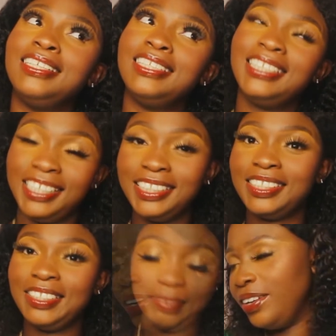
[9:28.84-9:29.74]
She's
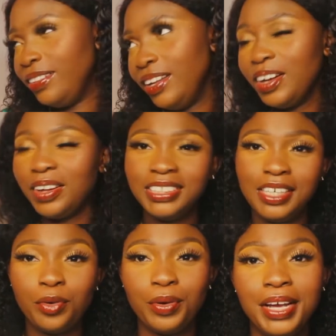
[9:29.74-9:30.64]
good. Another
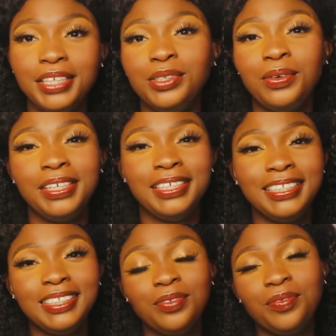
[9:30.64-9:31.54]
content creator
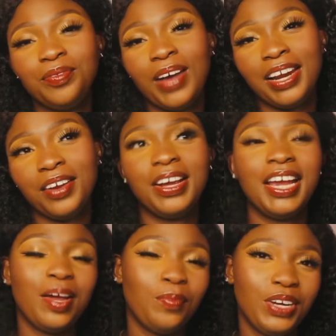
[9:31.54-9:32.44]
is
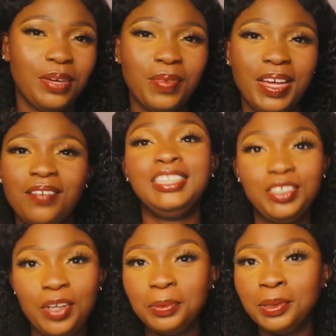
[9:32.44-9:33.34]
Valerie Ebonyibe. She
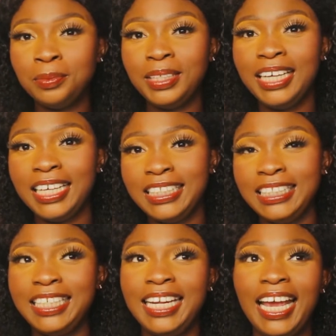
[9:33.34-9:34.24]
dropped something
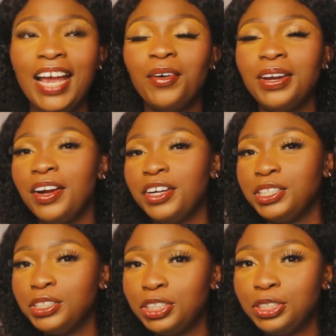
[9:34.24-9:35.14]
yesterday on her
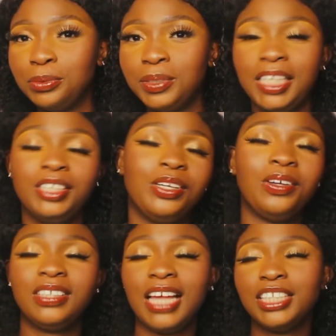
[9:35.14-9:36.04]
YouTube
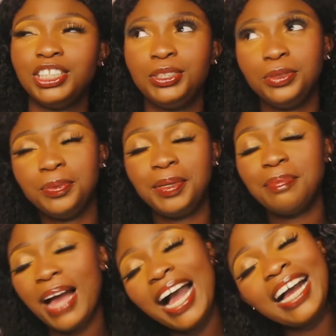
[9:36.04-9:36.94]
status that she'll be
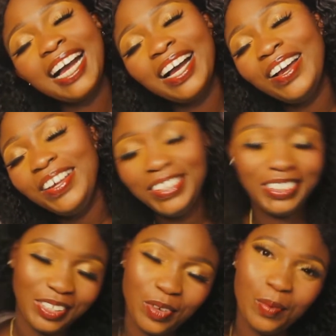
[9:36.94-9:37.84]
back on
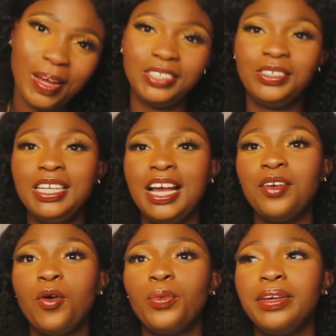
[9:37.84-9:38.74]
YouTube. I seriously
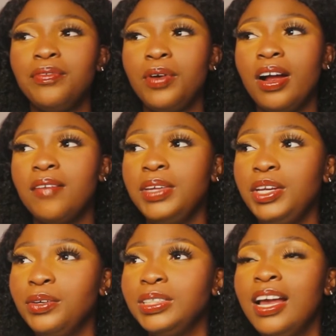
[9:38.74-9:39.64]
cannot wait for her
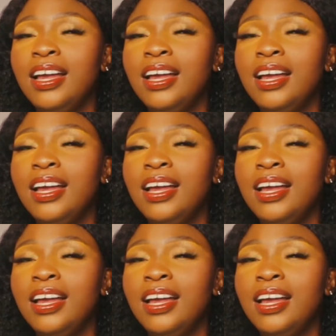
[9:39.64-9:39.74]
videos.